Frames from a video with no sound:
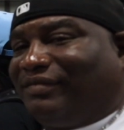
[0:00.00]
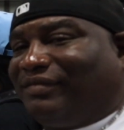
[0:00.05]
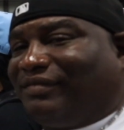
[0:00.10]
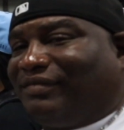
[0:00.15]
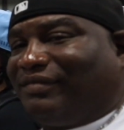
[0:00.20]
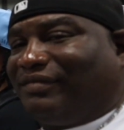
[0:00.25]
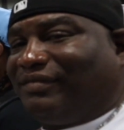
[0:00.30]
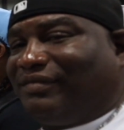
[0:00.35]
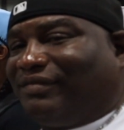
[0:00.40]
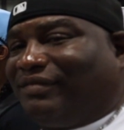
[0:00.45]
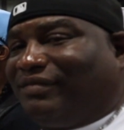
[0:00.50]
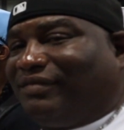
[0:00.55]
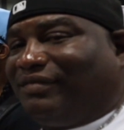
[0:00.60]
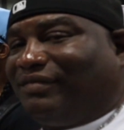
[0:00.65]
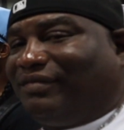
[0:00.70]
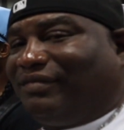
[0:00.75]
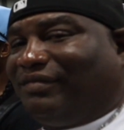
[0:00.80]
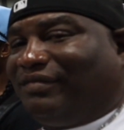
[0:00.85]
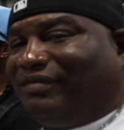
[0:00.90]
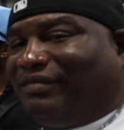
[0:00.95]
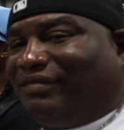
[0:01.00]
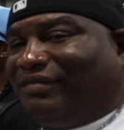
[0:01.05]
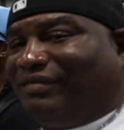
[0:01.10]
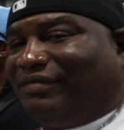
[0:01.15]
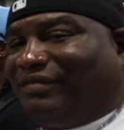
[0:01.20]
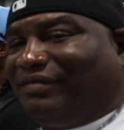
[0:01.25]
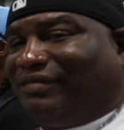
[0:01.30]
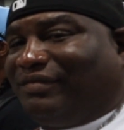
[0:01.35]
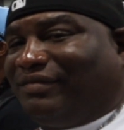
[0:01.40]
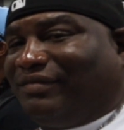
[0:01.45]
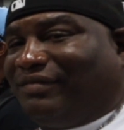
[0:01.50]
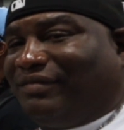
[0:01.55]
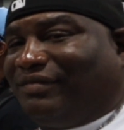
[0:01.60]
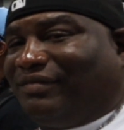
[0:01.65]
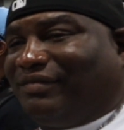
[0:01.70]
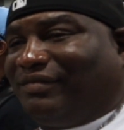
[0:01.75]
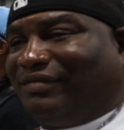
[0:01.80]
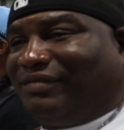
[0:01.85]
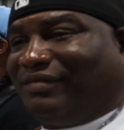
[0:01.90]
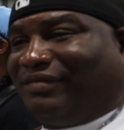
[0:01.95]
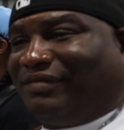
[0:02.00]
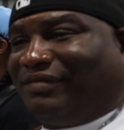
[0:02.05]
[no speech]